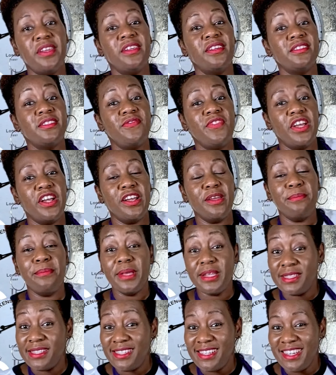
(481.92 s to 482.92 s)
is very
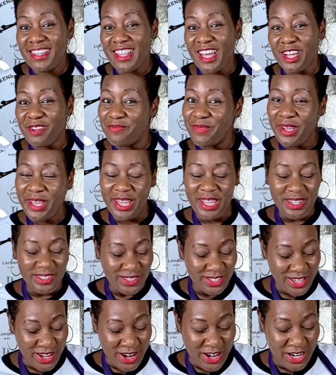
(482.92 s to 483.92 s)
minty, like
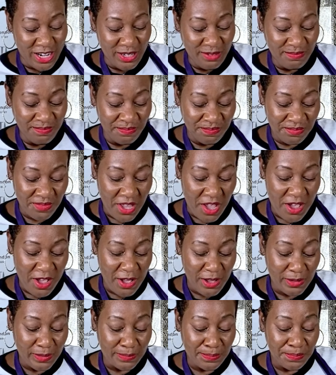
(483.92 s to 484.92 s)
mojitos are.
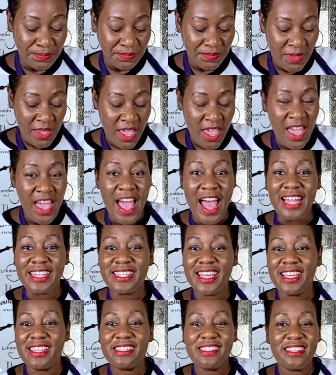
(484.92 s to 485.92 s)
I
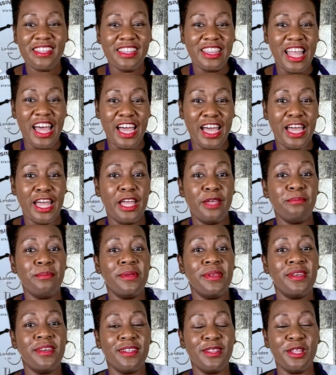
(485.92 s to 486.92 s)
taste the lime
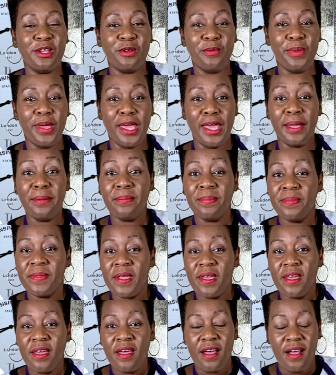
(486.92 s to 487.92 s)
a little bit,
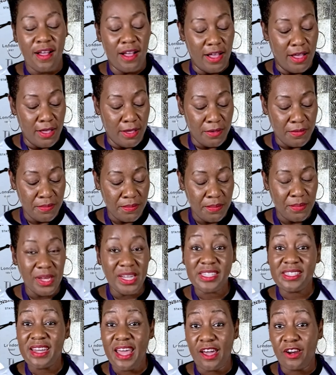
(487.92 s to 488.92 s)

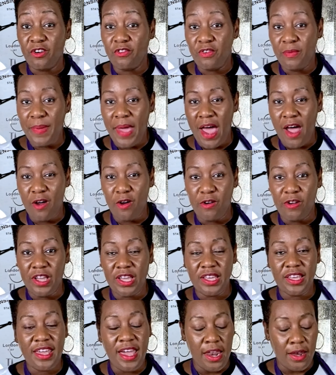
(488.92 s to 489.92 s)
but it's not
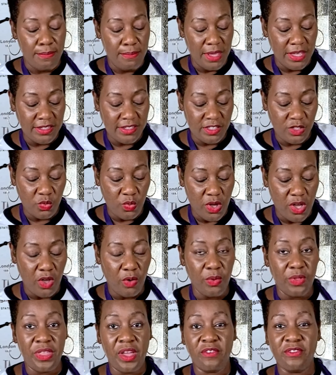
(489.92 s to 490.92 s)
overpowering. It kind of mixes
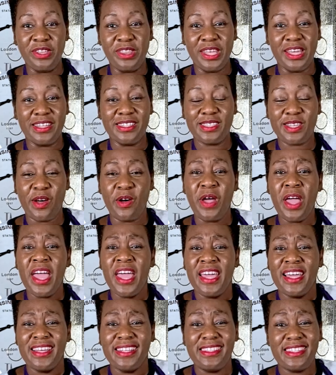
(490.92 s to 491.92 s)
well with everything. So
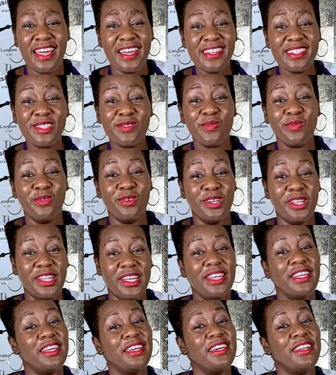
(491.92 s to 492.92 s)
it tastes
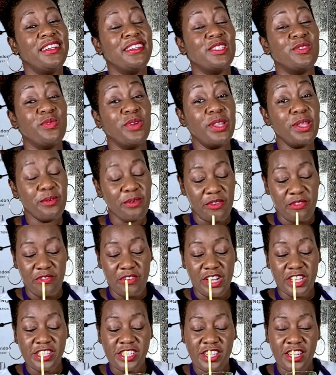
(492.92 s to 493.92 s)
really good. It's really
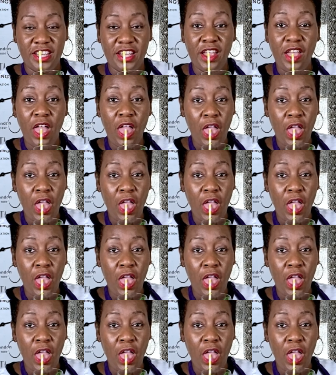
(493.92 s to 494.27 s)
refreshing.